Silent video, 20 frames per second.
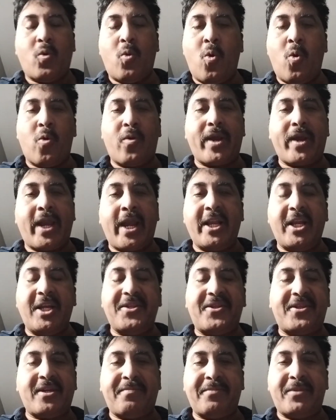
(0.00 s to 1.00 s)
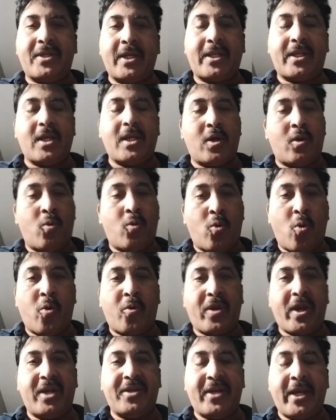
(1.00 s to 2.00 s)
or any subject
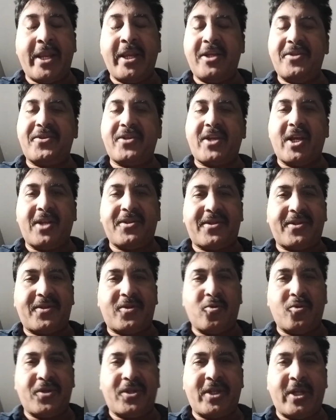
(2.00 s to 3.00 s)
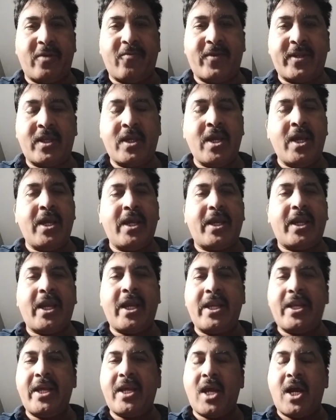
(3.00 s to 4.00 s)
or any skills associated with
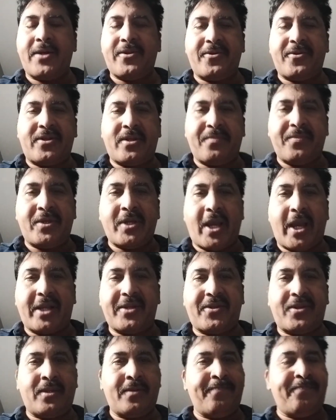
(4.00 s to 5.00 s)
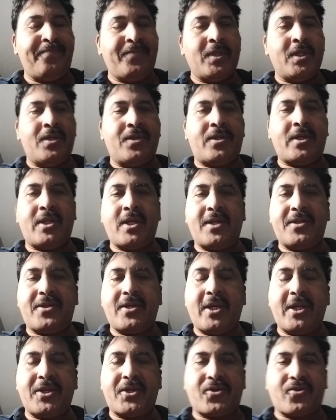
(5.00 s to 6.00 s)
any other subjects such
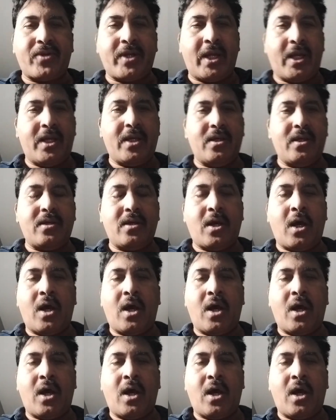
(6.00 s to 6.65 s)
as history,